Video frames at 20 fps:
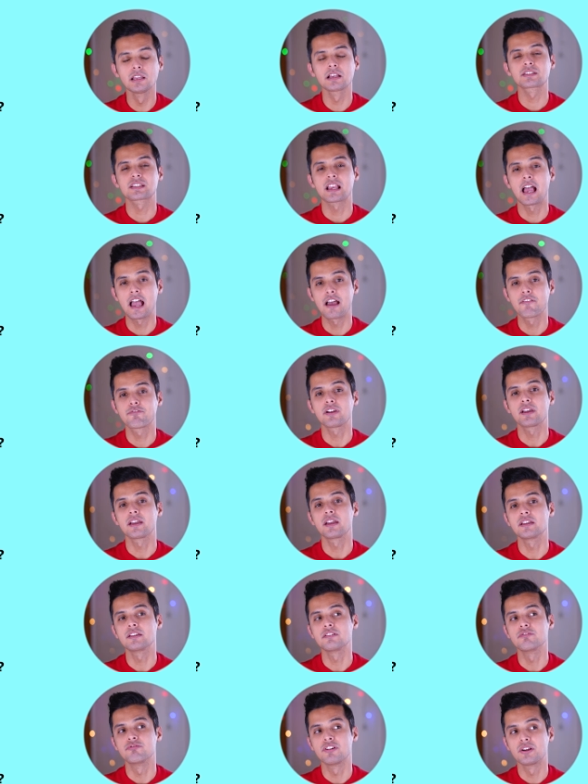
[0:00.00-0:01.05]
let's have
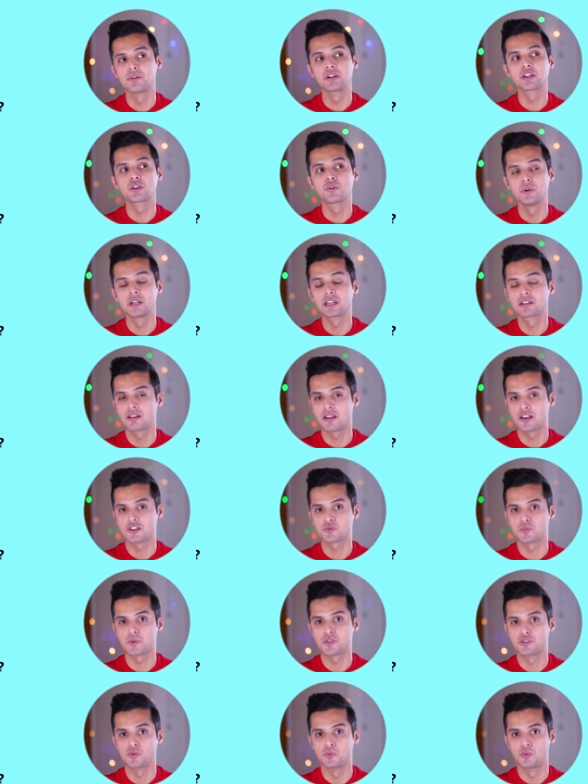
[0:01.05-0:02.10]
a very quick
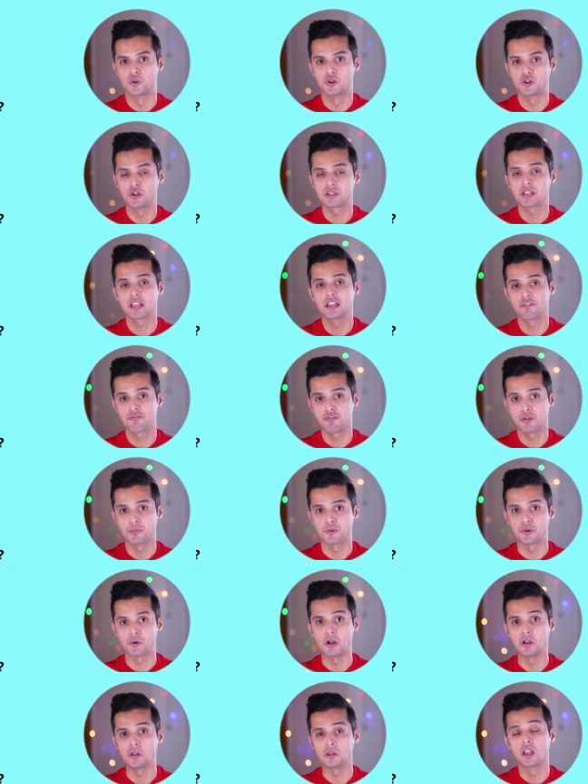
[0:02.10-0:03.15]
test with the word
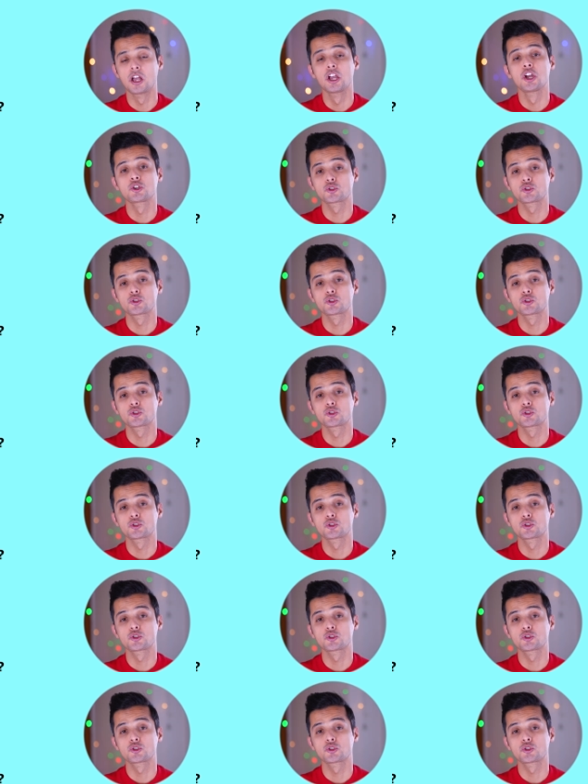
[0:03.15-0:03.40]
ephemeral.